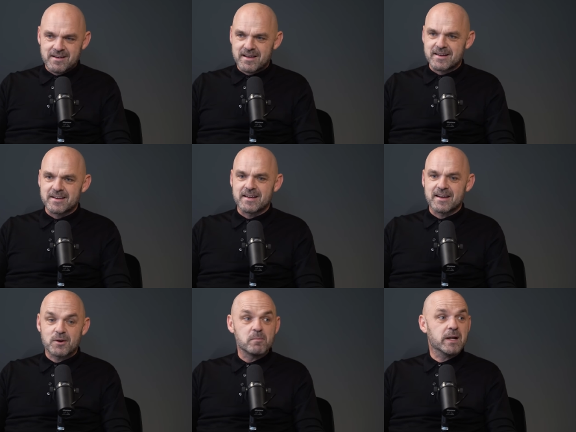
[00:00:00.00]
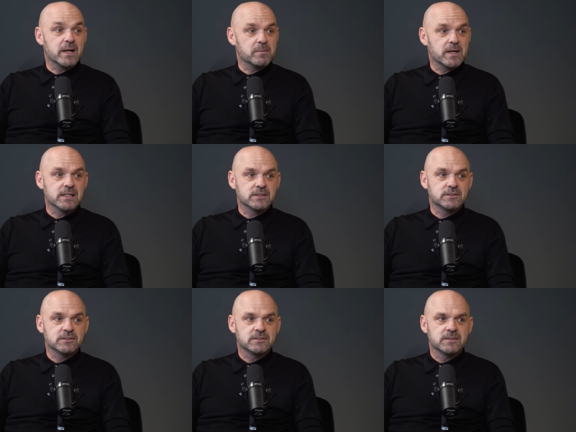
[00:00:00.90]
And I got man in a
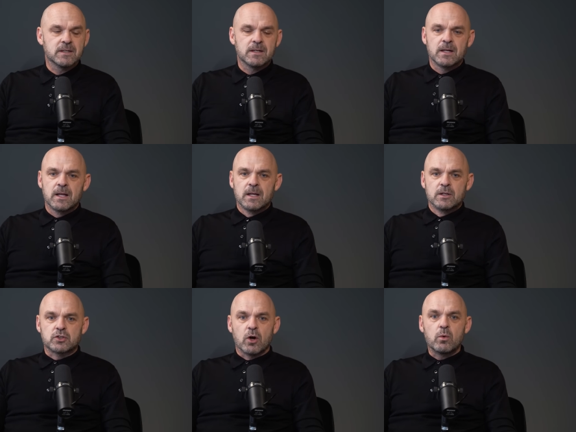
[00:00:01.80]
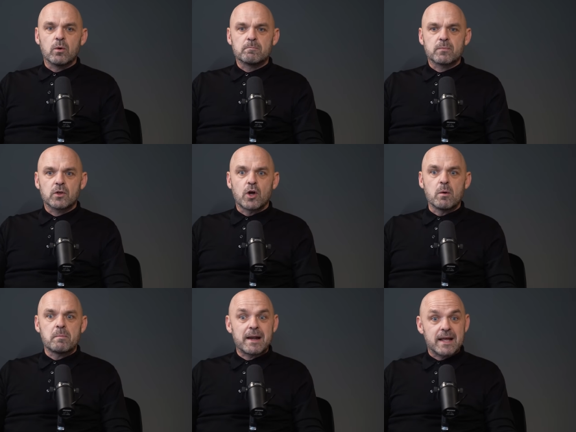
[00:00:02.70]
match. So
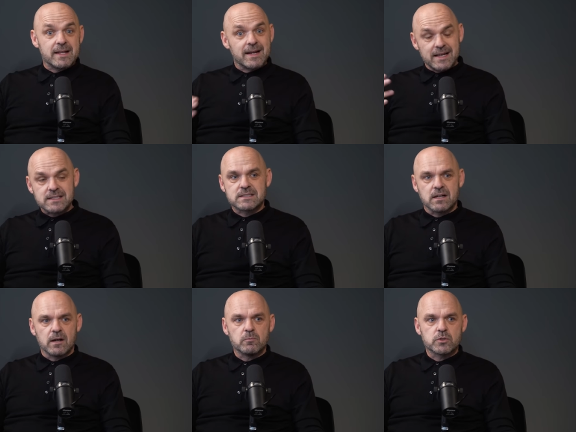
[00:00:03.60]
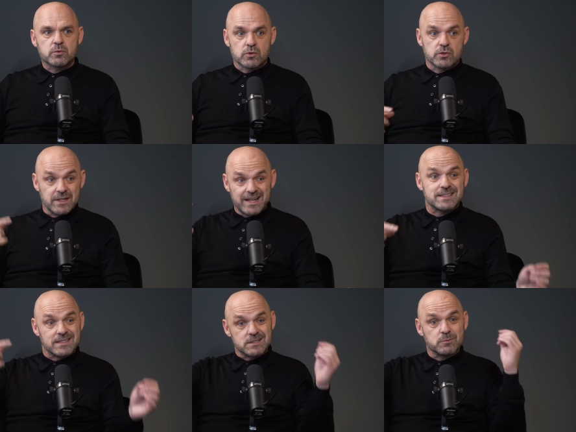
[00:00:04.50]
going back there the next time, which wasn't the
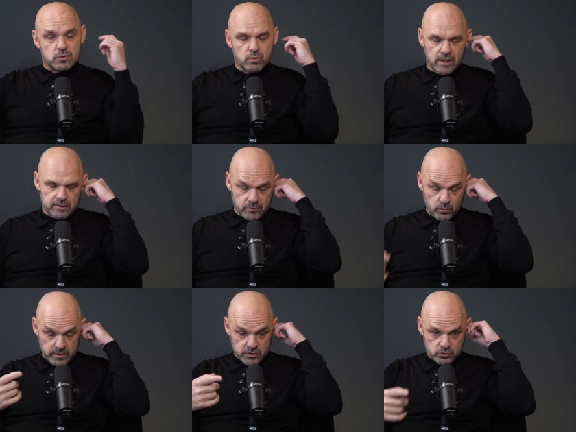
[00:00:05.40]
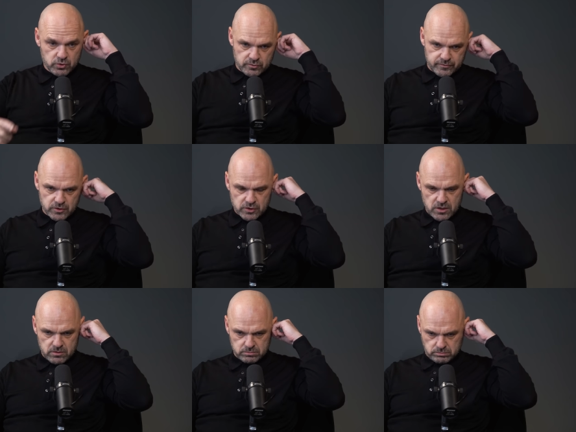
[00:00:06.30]
next season, it was the one after where I scored the first
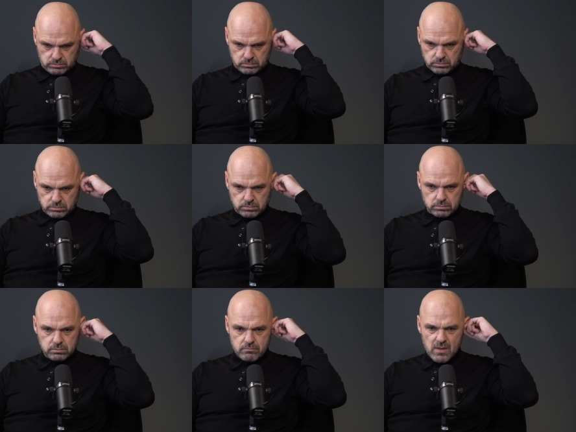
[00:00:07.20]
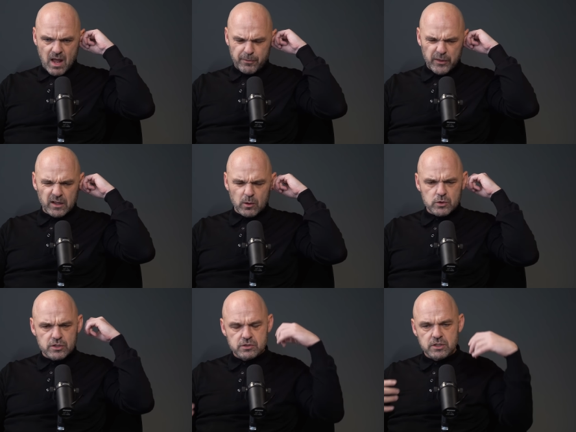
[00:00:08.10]
goal, I think there
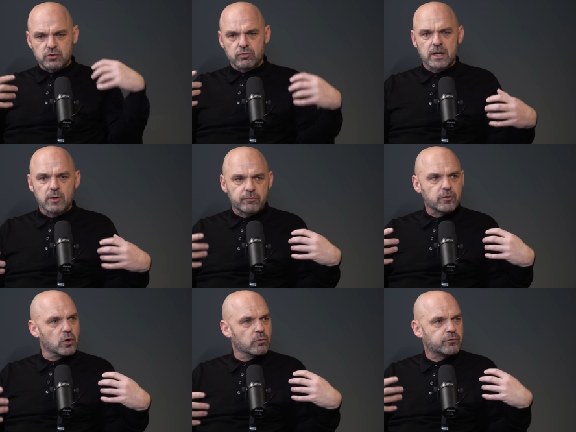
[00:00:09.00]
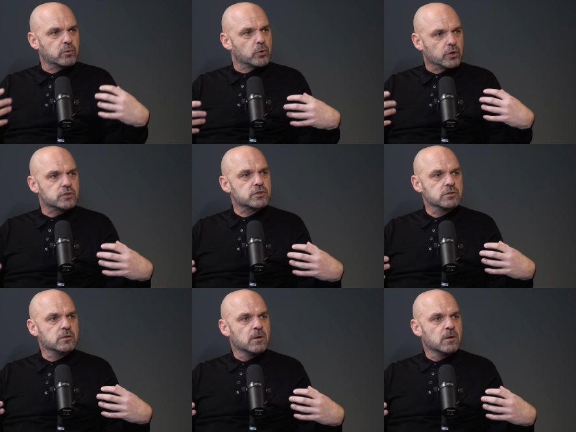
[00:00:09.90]
was a degree of comfortableness